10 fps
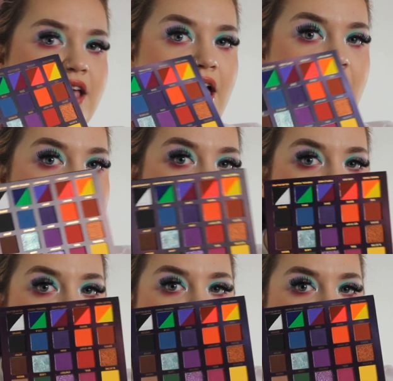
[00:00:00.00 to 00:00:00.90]
uh,
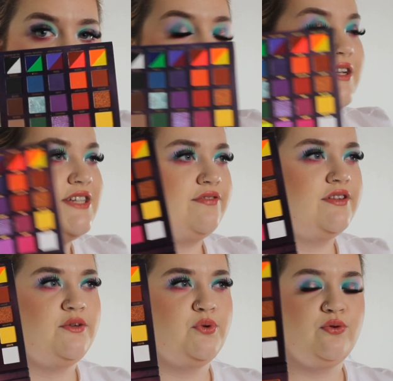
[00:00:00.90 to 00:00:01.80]
video, but I
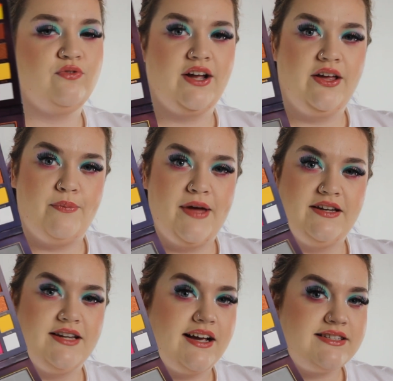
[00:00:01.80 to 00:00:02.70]
definitely wouldn't
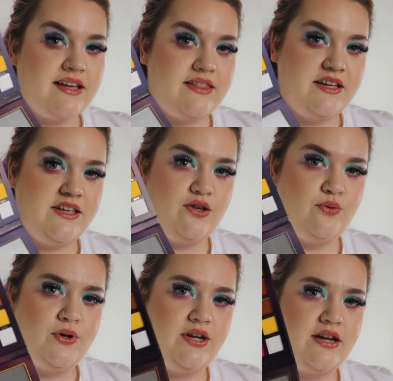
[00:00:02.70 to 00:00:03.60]
recommend it because I think
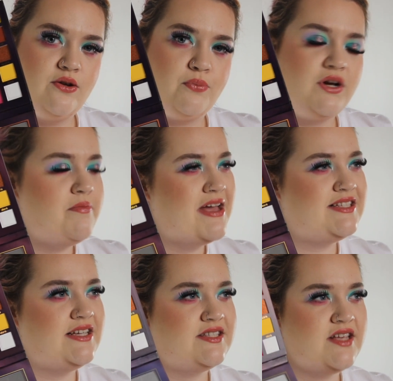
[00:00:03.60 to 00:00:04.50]
you would end up pretty messy.